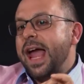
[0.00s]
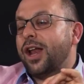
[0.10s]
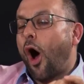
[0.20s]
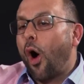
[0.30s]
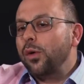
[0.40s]

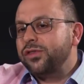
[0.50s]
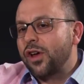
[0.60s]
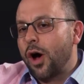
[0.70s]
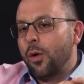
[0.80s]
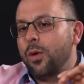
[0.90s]
It
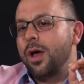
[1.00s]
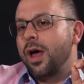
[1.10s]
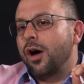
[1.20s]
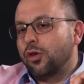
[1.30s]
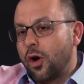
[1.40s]
also
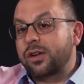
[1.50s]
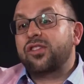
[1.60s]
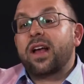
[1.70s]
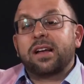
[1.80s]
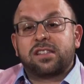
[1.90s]

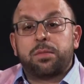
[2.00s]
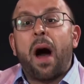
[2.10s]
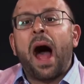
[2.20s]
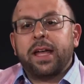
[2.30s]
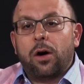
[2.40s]
looks like a
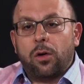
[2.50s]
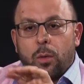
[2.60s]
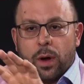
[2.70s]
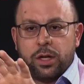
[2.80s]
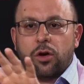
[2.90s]
smile
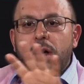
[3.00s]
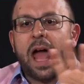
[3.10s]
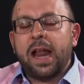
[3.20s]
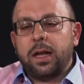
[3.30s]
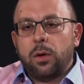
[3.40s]
when you look
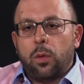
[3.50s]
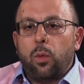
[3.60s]
at it